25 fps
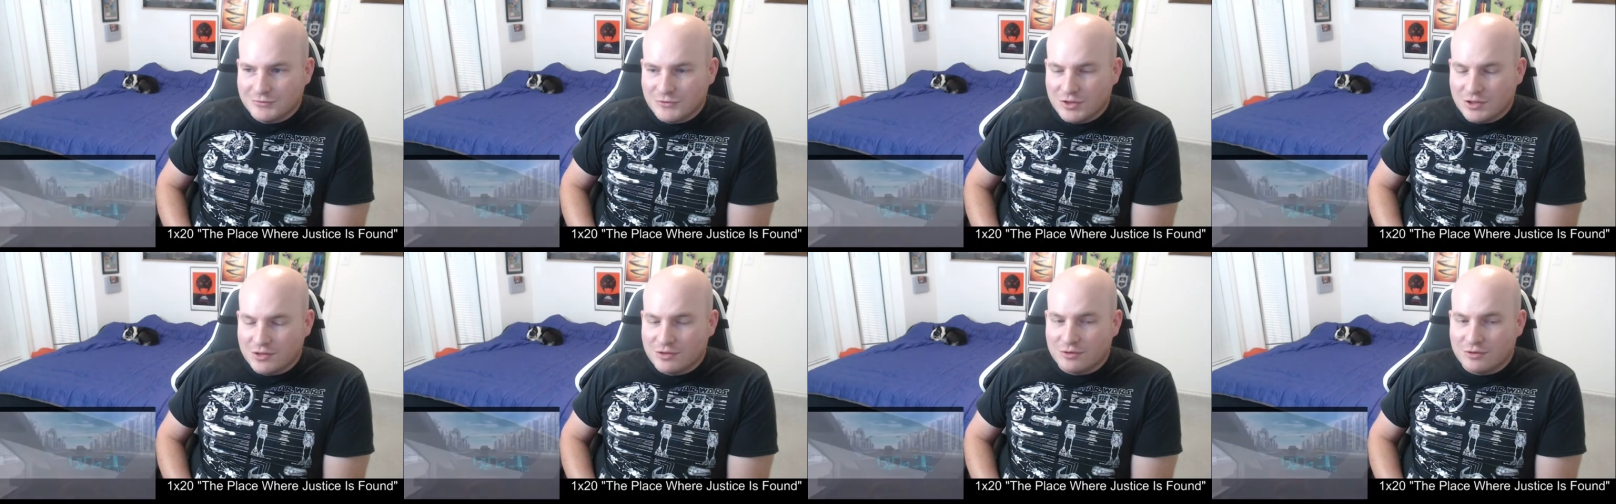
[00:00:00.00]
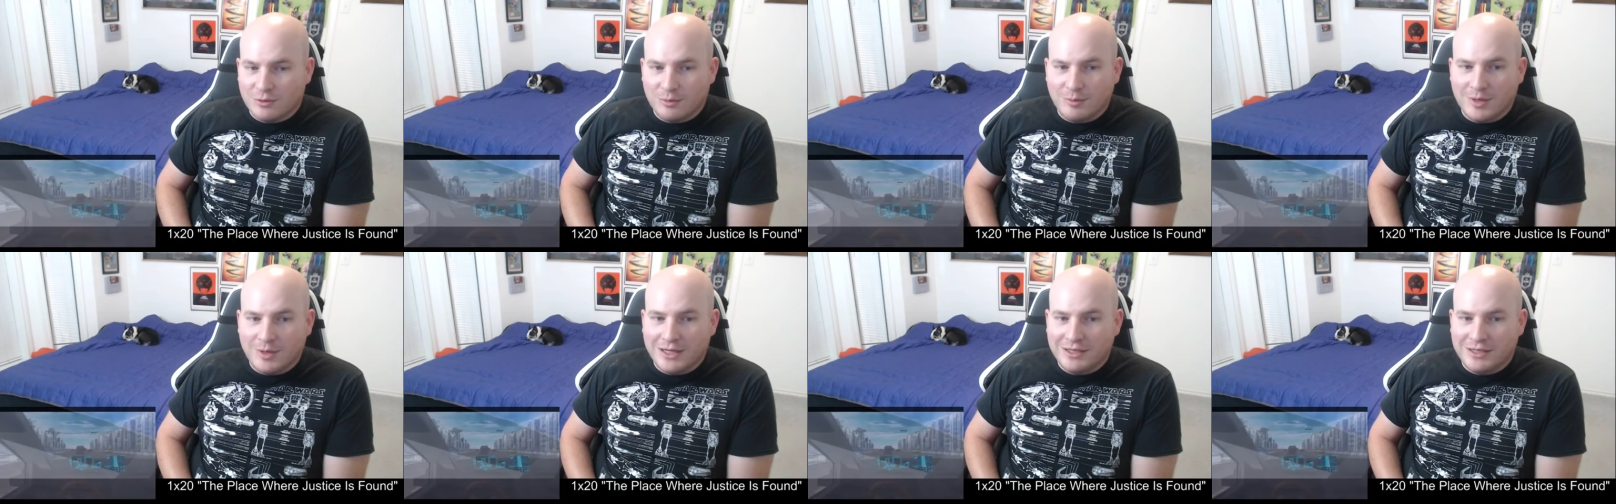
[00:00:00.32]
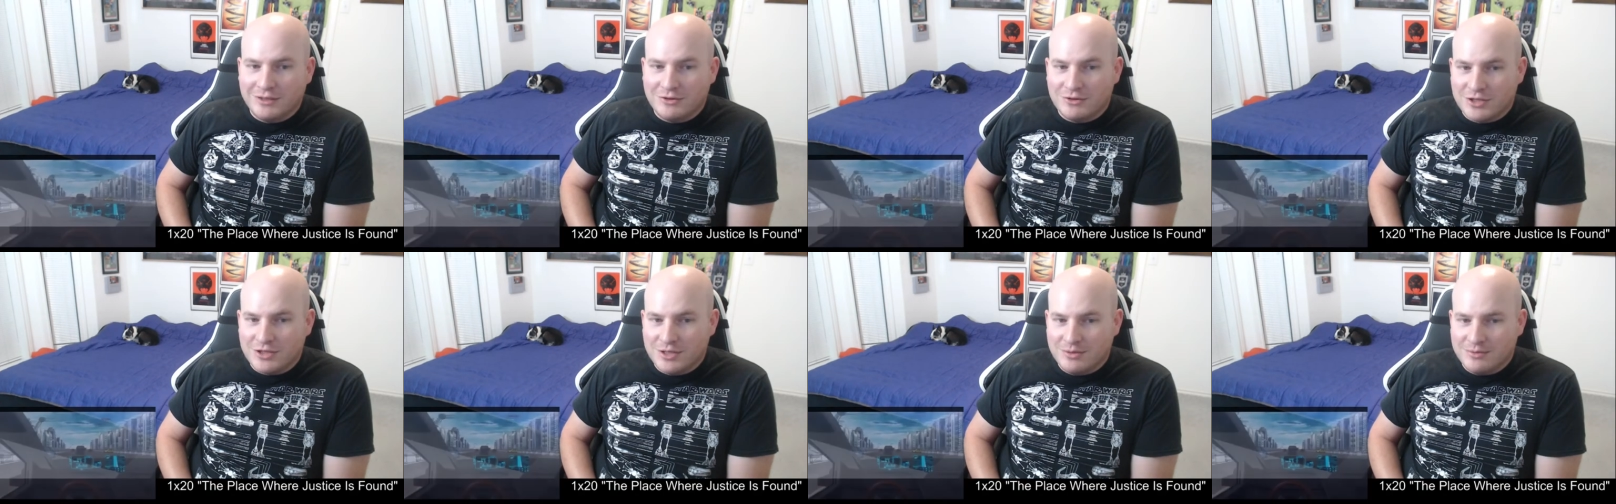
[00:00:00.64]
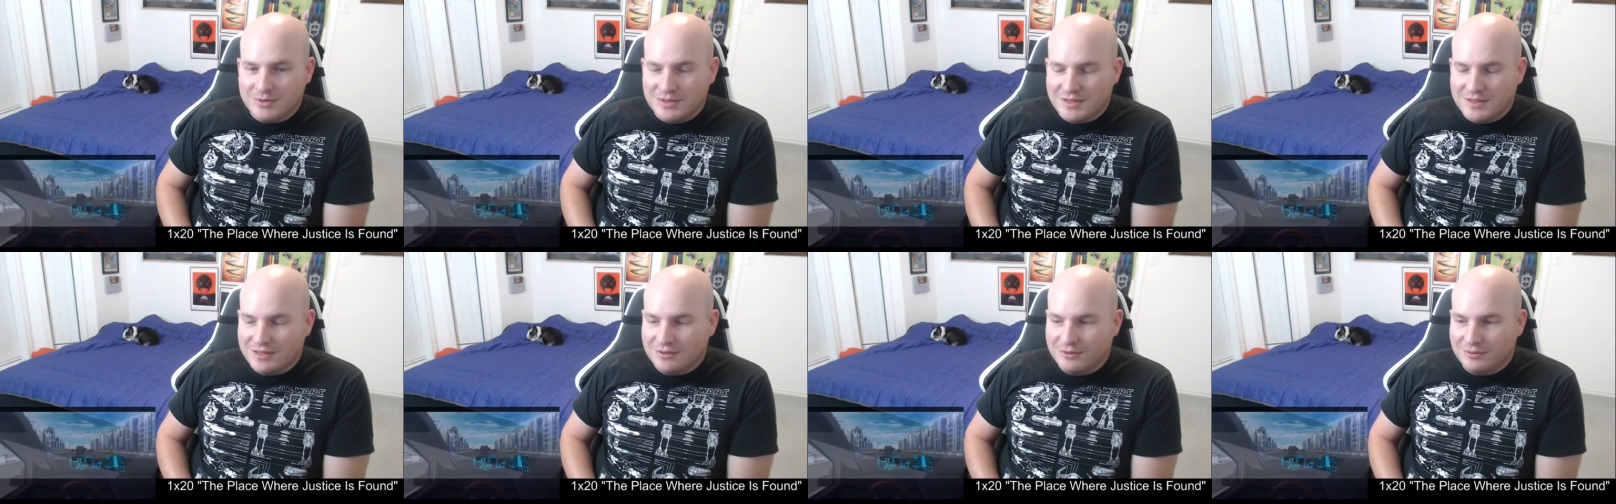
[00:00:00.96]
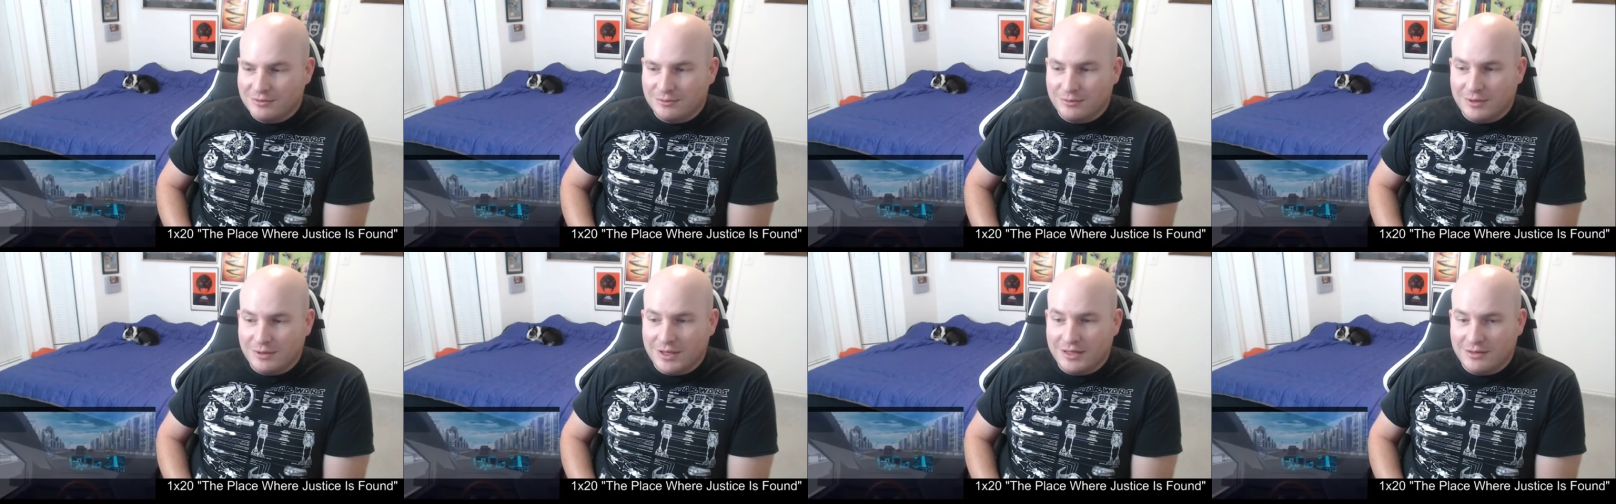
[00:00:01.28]
Just a reminder, she was
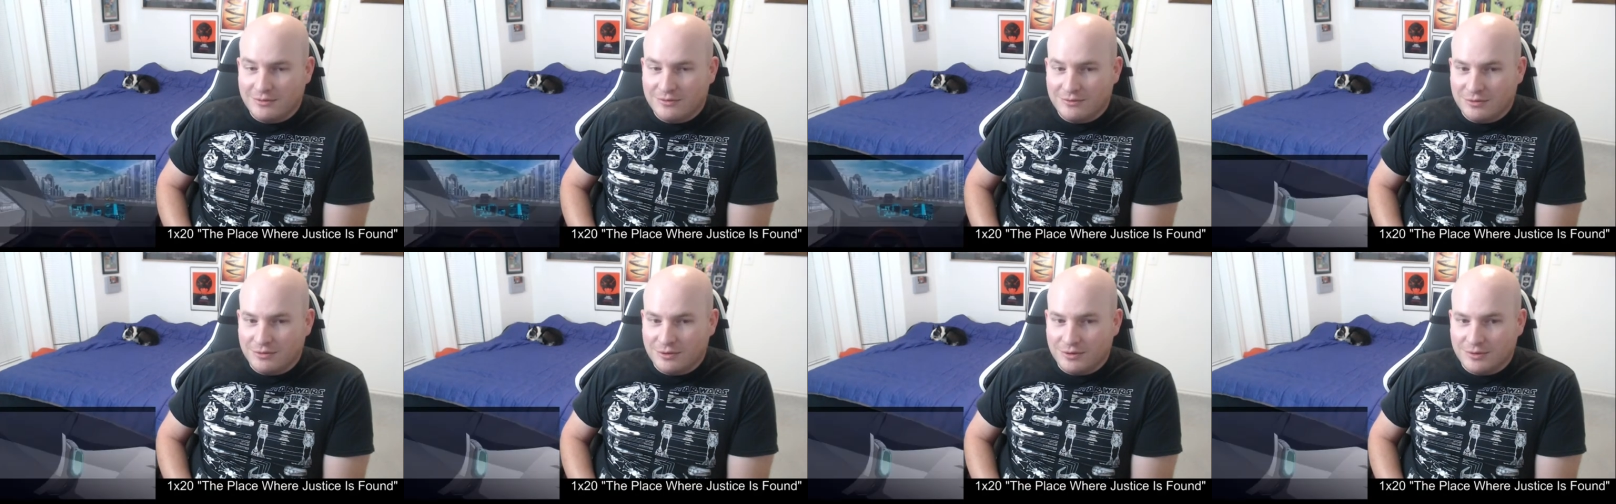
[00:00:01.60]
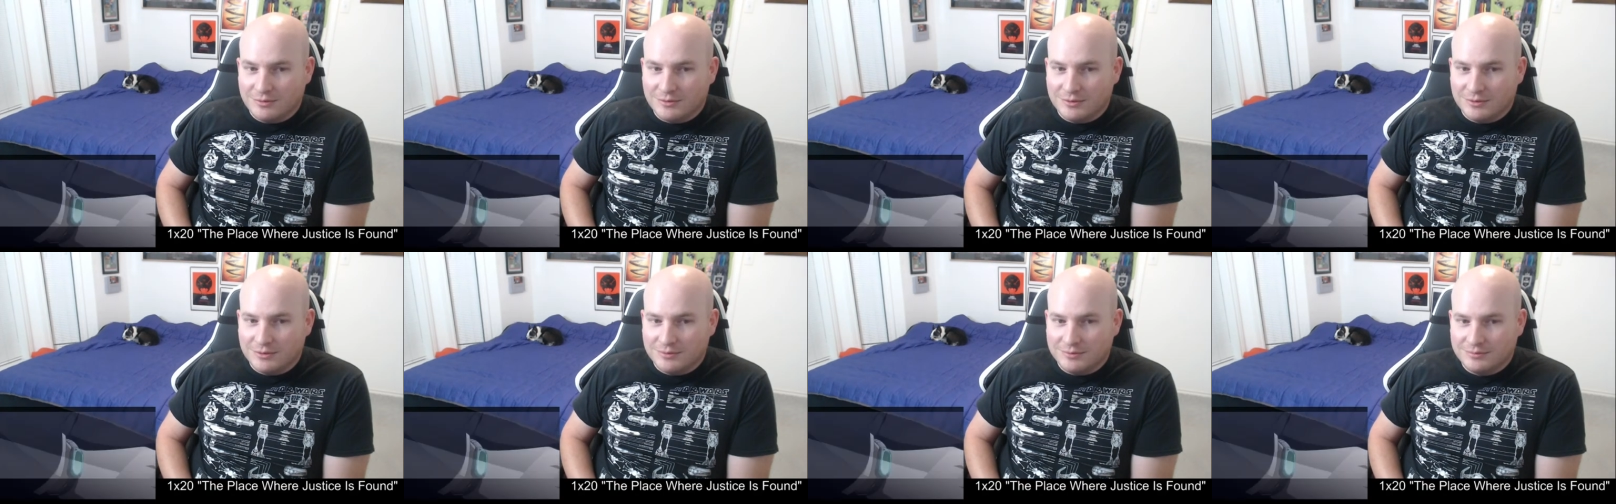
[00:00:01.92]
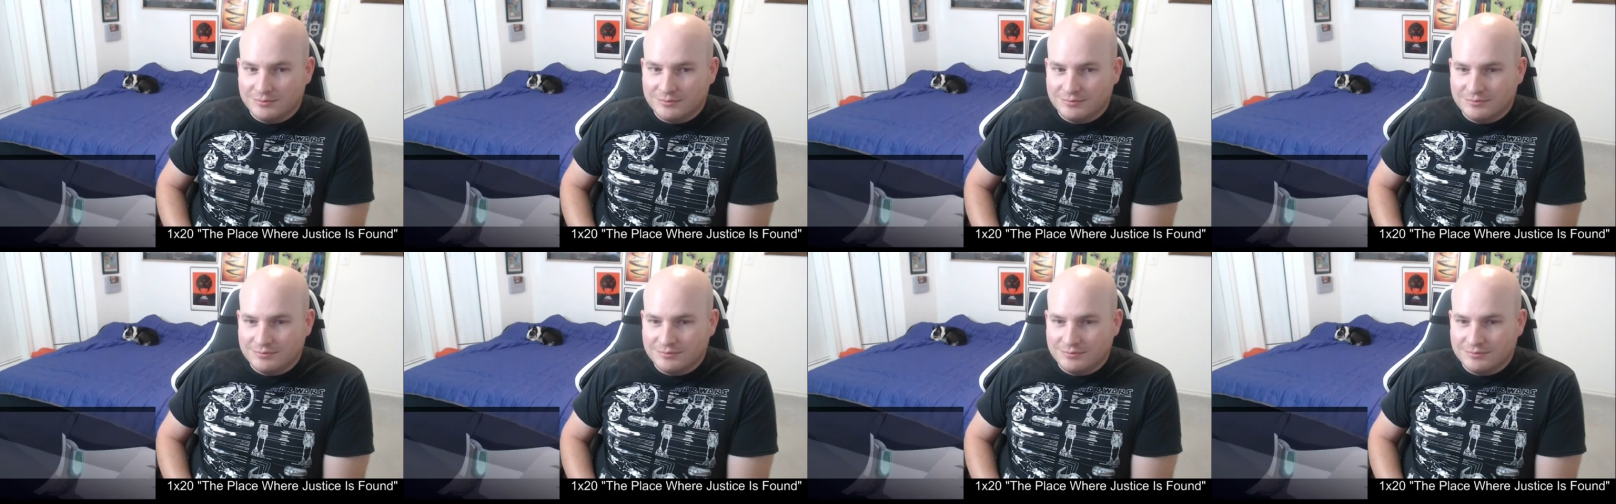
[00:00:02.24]
killed right in front of her